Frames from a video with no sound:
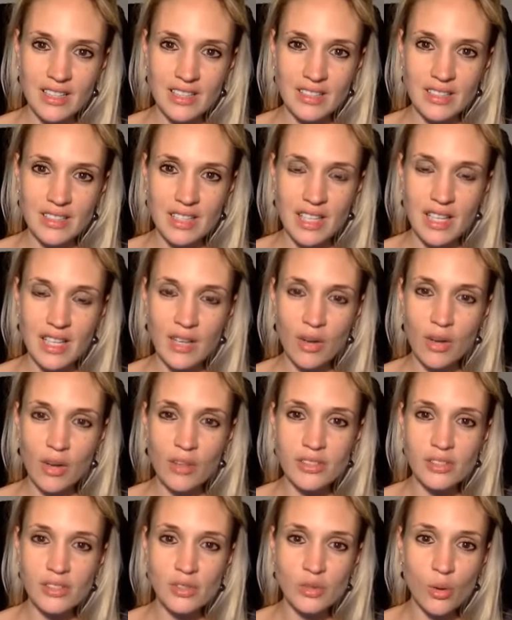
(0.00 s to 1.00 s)
So they're
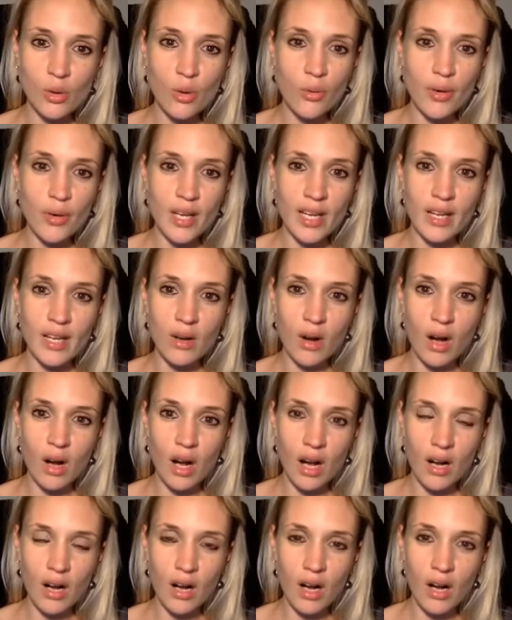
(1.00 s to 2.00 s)
not storing or
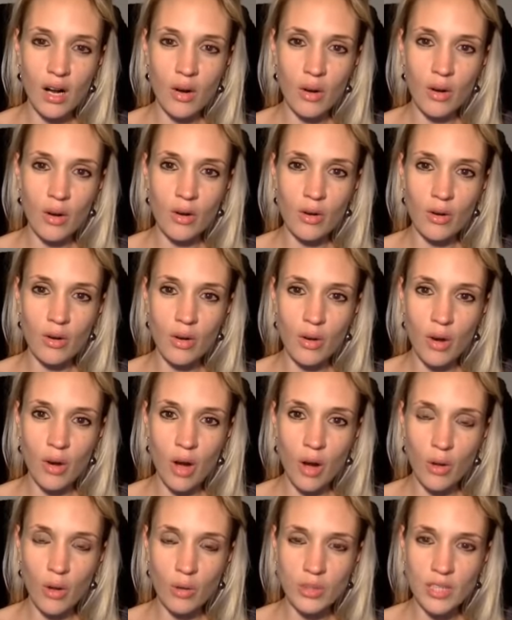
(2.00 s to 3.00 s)

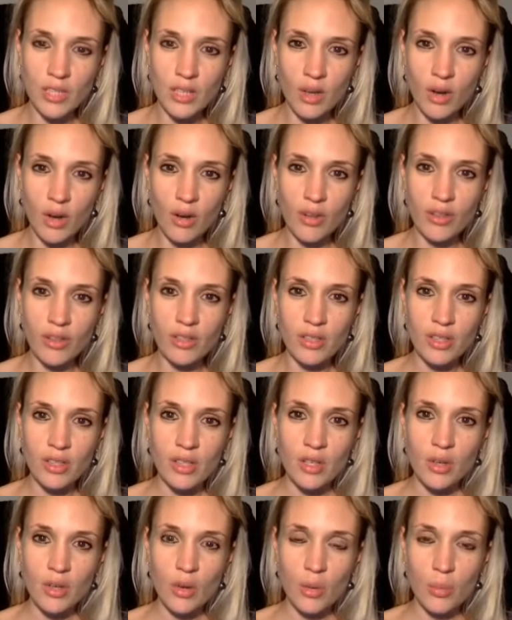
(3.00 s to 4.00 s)
holding on
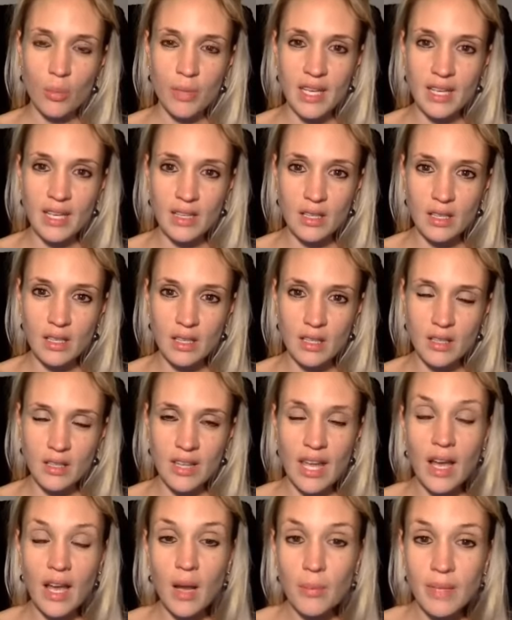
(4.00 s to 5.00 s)
or being,
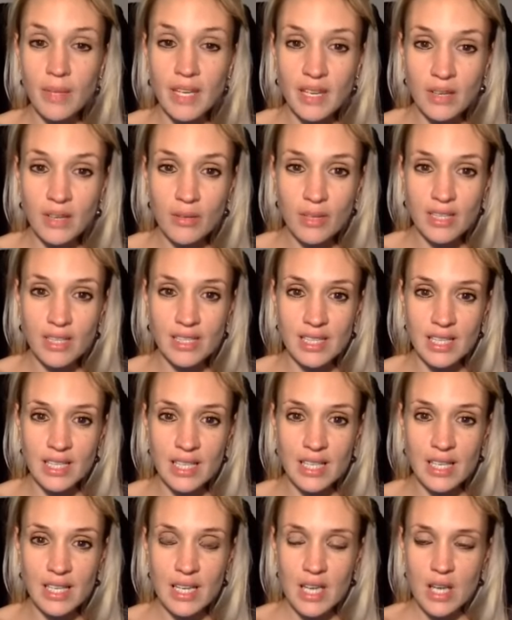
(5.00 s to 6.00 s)
they are being
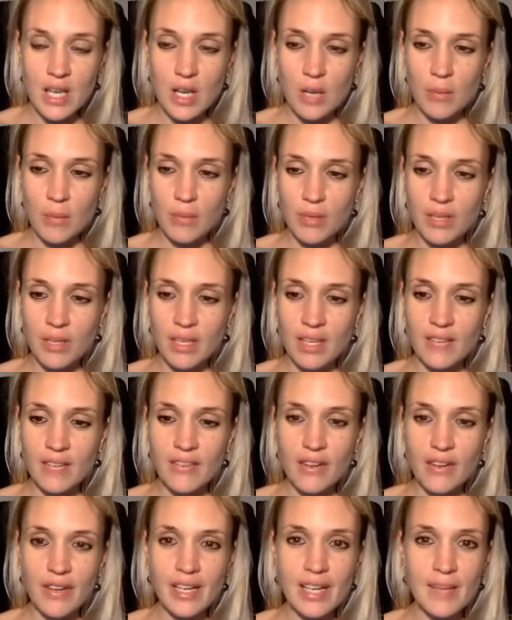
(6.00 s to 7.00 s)
greedy, but in a
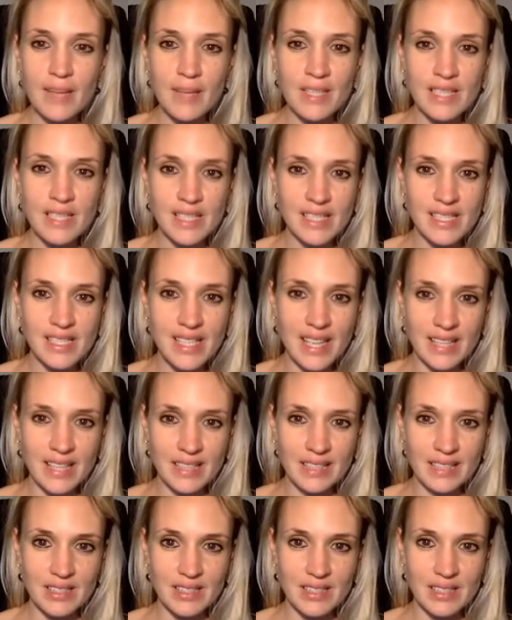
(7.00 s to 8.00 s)
very limited
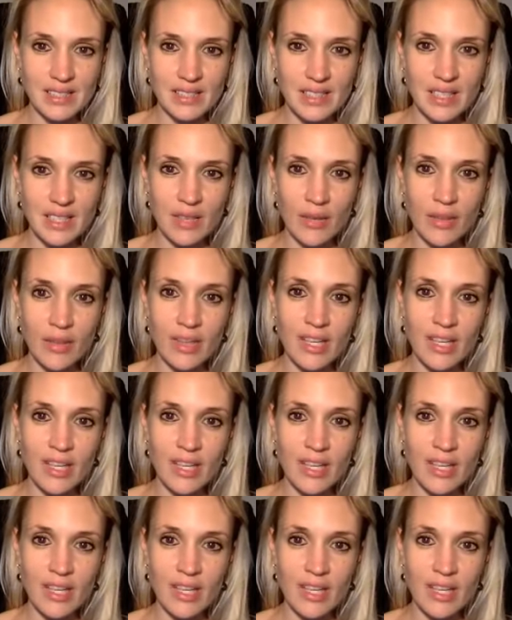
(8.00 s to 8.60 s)
sense. They're not